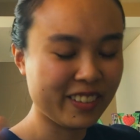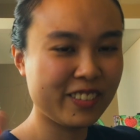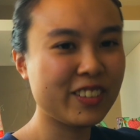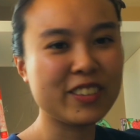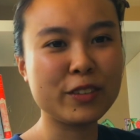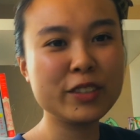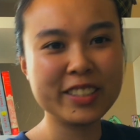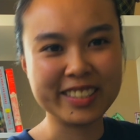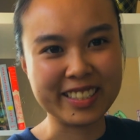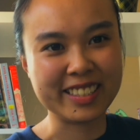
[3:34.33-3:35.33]
We'll
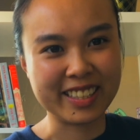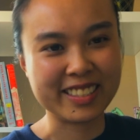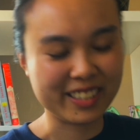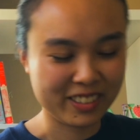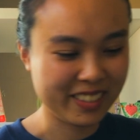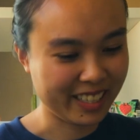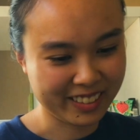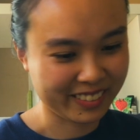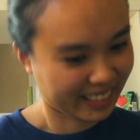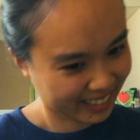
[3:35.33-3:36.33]
just discuss stuff that I
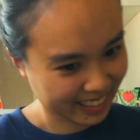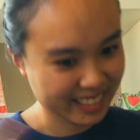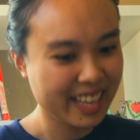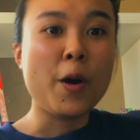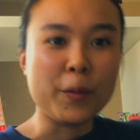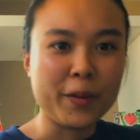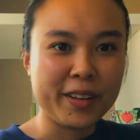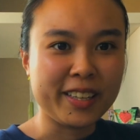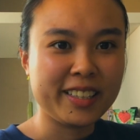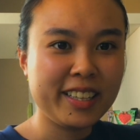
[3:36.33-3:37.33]
learned in class. Oh,
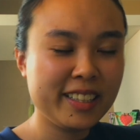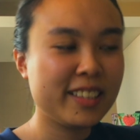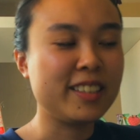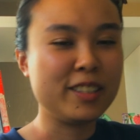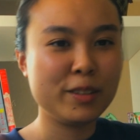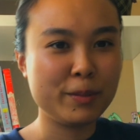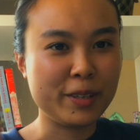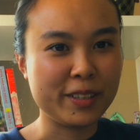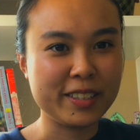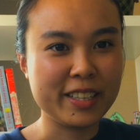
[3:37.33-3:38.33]
and I think this would be
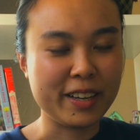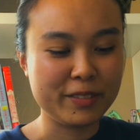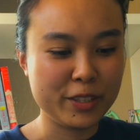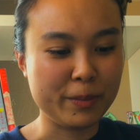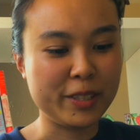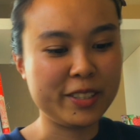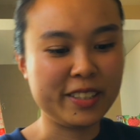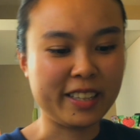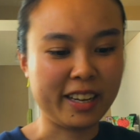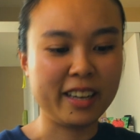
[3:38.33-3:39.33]
a good time to
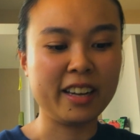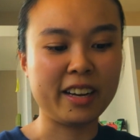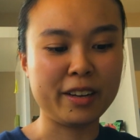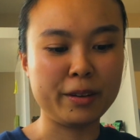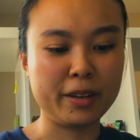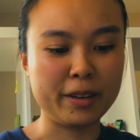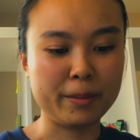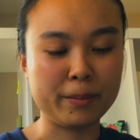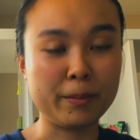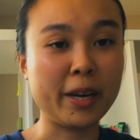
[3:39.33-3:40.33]
mention that I
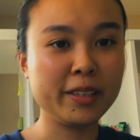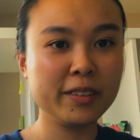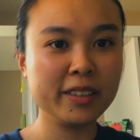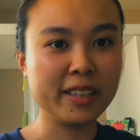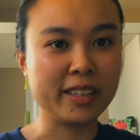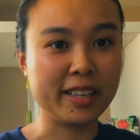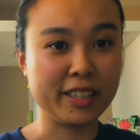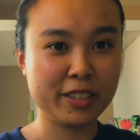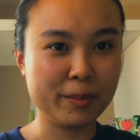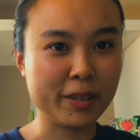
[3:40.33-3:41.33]
am minoring in
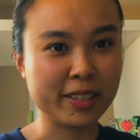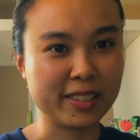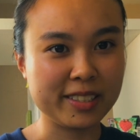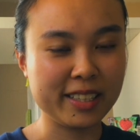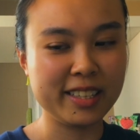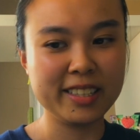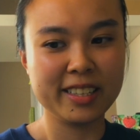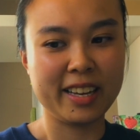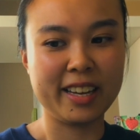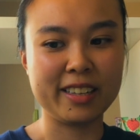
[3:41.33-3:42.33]
Asian American Studies
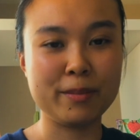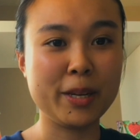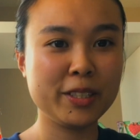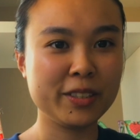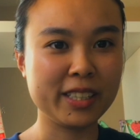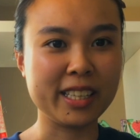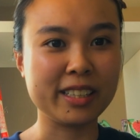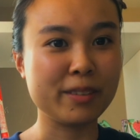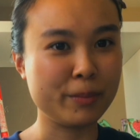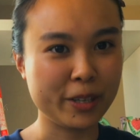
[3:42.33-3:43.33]
and majoring in
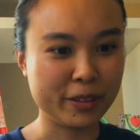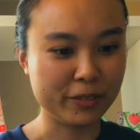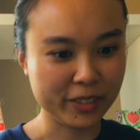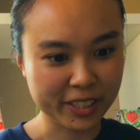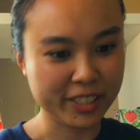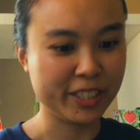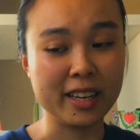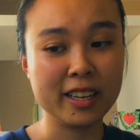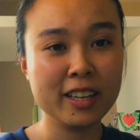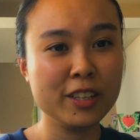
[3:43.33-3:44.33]
comparative
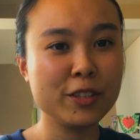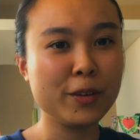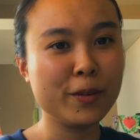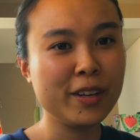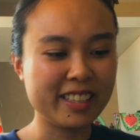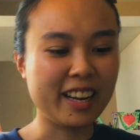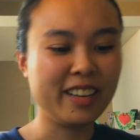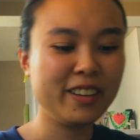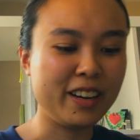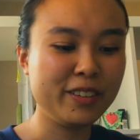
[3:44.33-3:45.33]
literature. So I
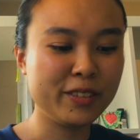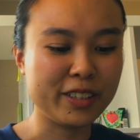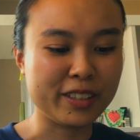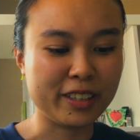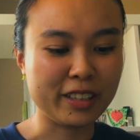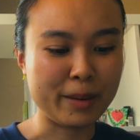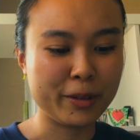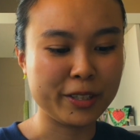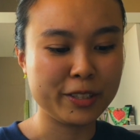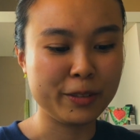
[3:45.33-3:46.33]
don't want to
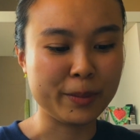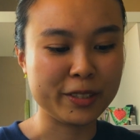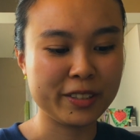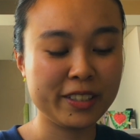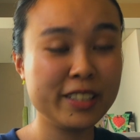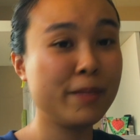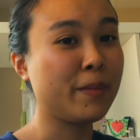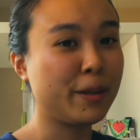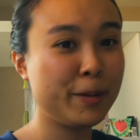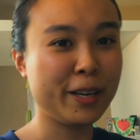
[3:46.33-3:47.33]
elaborate too much on this.
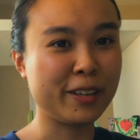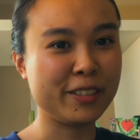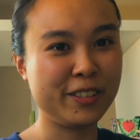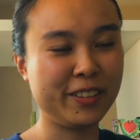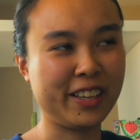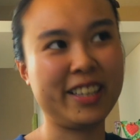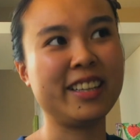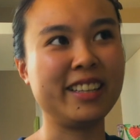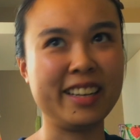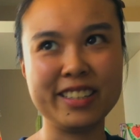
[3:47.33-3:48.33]
Maybe I'll do like
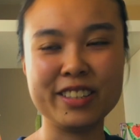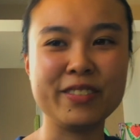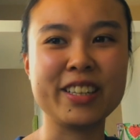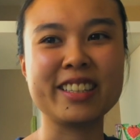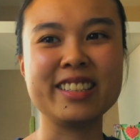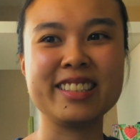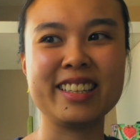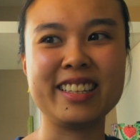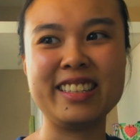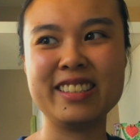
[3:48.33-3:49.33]
an Asian American
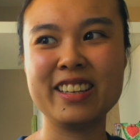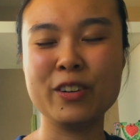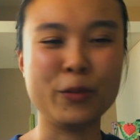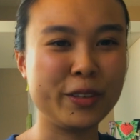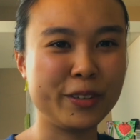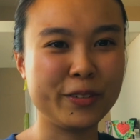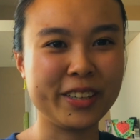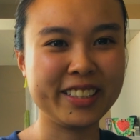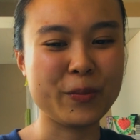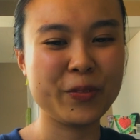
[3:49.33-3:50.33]
Studies
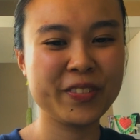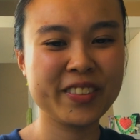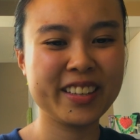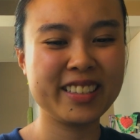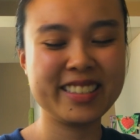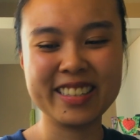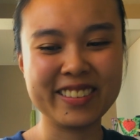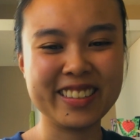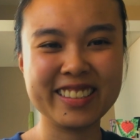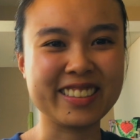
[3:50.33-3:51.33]
101
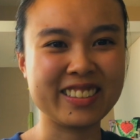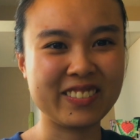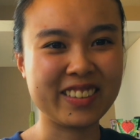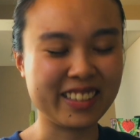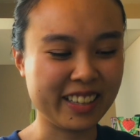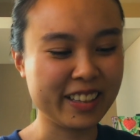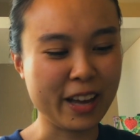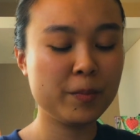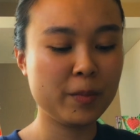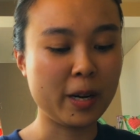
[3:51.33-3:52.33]
series or something like
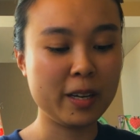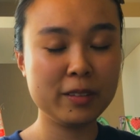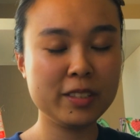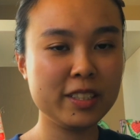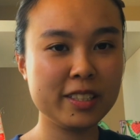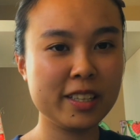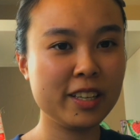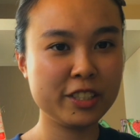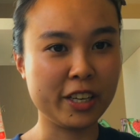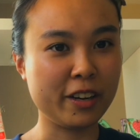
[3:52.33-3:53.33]
that. I'll just
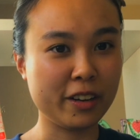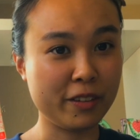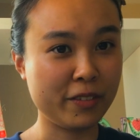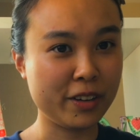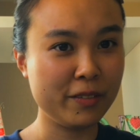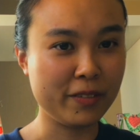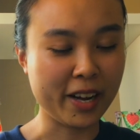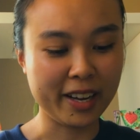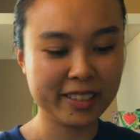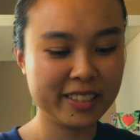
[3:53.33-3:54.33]
share a fun
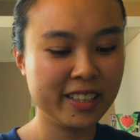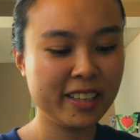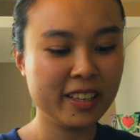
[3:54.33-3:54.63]
fact